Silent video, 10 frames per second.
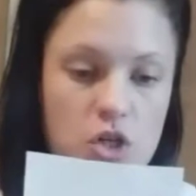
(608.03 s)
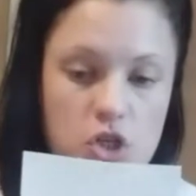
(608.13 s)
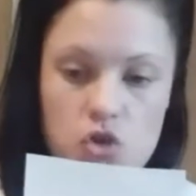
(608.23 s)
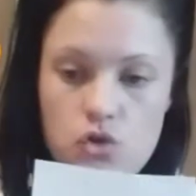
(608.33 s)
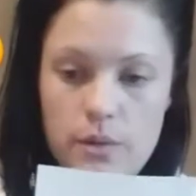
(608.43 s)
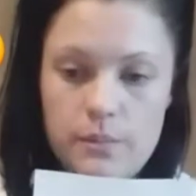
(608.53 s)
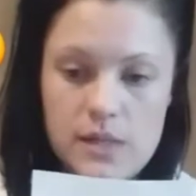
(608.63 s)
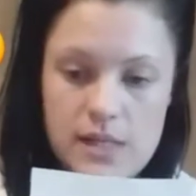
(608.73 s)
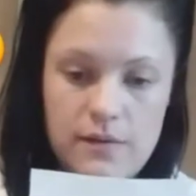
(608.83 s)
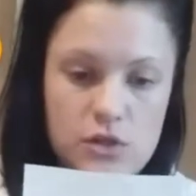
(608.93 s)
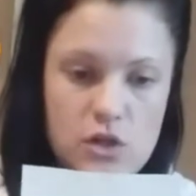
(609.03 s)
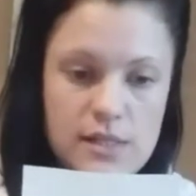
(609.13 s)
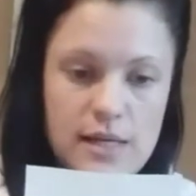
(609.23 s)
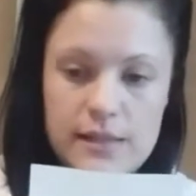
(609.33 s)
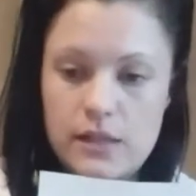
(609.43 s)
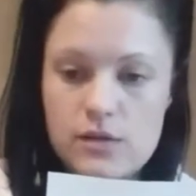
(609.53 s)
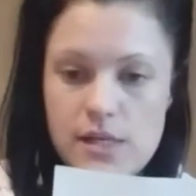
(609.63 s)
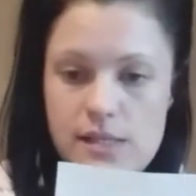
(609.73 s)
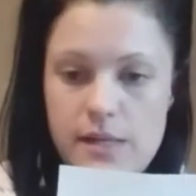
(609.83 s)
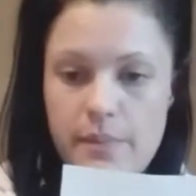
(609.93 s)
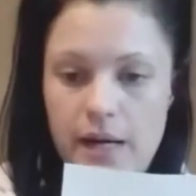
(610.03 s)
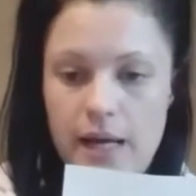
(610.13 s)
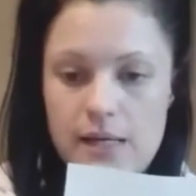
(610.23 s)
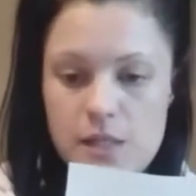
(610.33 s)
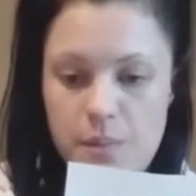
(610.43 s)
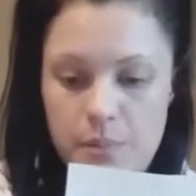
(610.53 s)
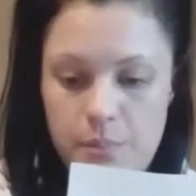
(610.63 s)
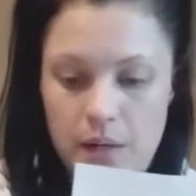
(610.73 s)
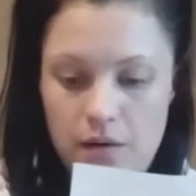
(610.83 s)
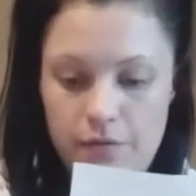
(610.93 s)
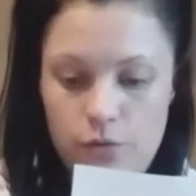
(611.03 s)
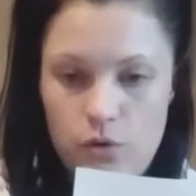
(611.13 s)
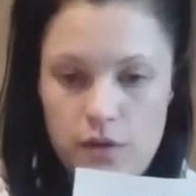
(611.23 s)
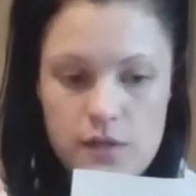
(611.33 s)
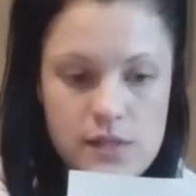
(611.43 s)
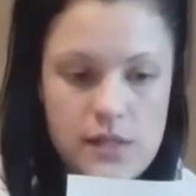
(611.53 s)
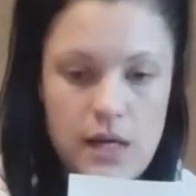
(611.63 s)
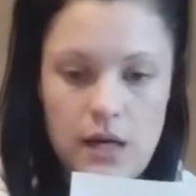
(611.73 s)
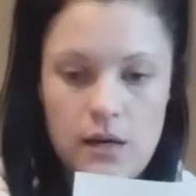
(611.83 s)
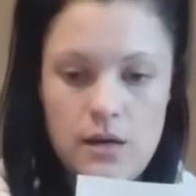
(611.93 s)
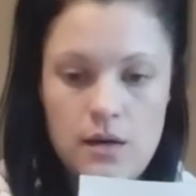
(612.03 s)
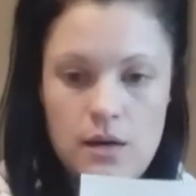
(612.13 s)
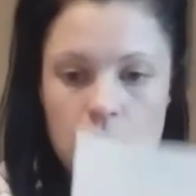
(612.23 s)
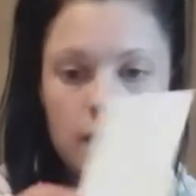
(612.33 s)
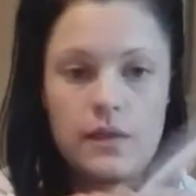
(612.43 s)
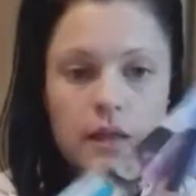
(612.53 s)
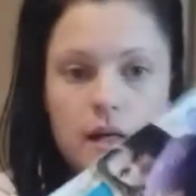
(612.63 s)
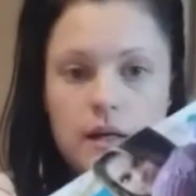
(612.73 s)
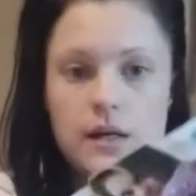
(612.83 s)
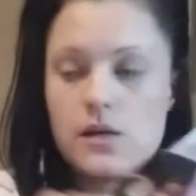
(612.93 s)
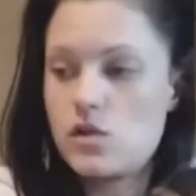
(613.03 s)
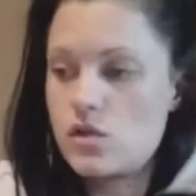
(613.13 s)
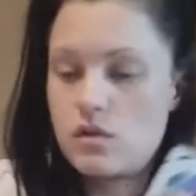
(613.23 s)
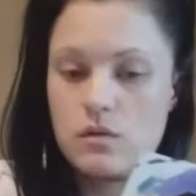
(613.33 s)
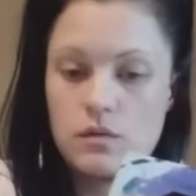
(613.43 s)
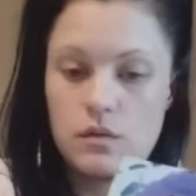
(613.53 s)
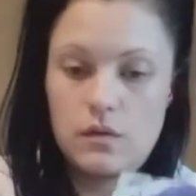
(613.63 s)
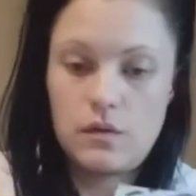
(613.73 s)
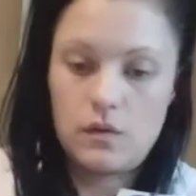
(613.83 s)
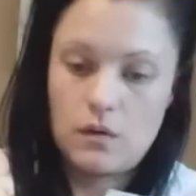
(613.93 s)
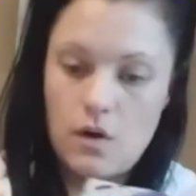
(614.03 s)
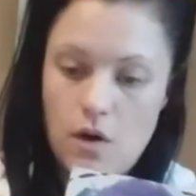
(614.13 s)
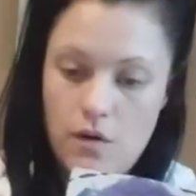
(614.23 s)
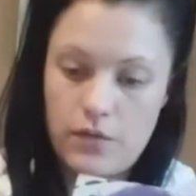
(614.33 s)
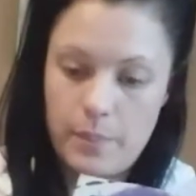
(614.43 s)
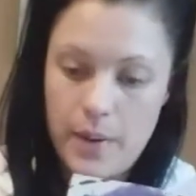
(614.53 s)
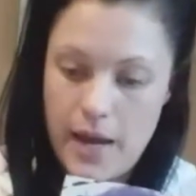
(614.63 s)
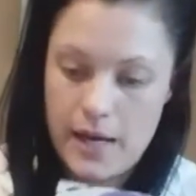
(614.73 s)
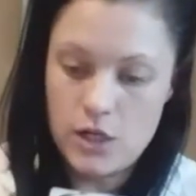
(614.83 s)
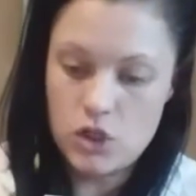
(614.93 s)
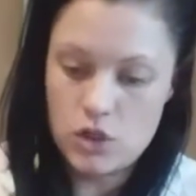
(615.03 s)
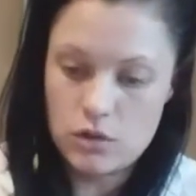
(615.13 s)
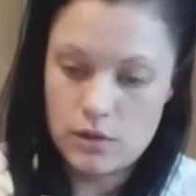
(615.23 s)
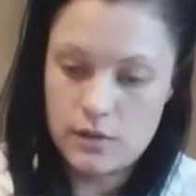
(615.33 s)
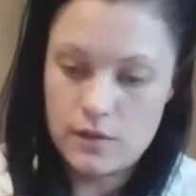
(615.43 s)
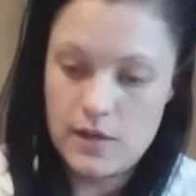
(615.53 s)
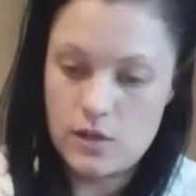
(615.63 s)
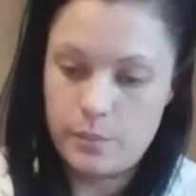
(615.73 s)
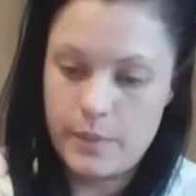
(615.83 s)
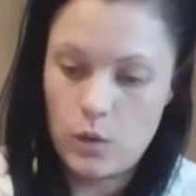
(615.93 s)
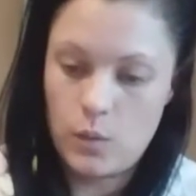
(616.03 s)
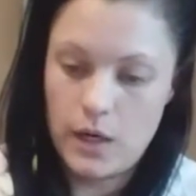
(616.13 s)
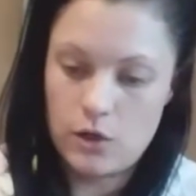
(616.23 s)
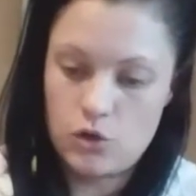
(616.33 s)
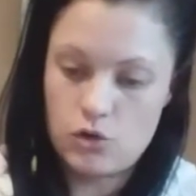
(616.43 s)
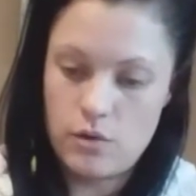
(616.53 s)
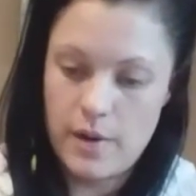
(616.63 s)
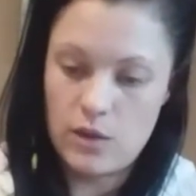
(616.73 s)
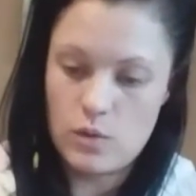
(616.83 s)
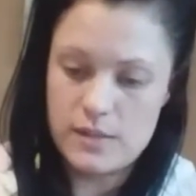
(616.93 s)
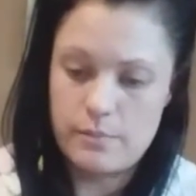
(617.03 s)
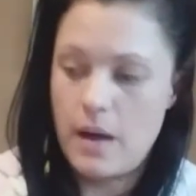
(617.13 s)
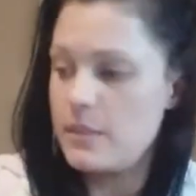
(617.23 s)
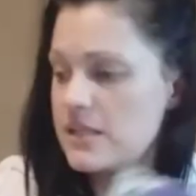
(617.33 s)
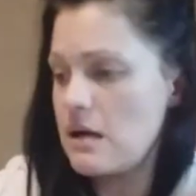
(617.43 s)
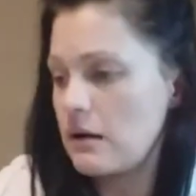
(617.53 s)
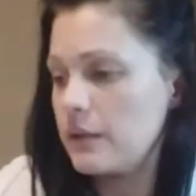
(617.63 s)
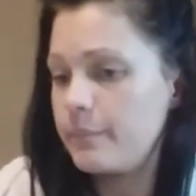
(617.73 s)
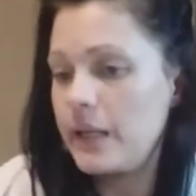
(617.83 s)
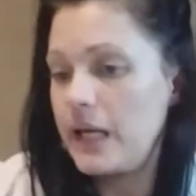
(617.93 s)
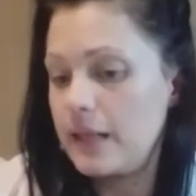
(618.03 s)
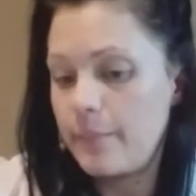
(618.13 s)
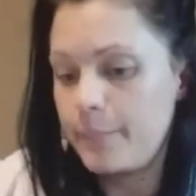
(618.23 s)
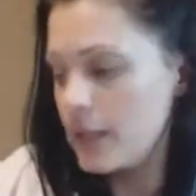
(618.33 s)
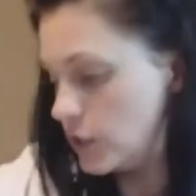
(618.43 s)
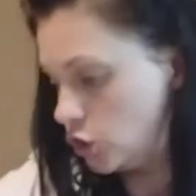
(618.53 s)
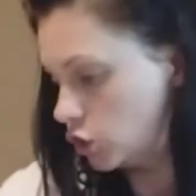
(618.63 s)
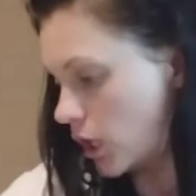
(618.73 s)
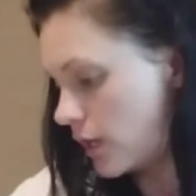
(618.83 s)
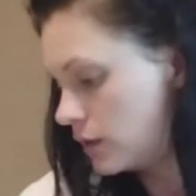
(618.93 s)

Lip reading: just trim this ever so slightly because I see my head is a bit bigger for this thing than it is of the page. So there's a bit quick trim, otherwise Mummy's not going to be in the picture.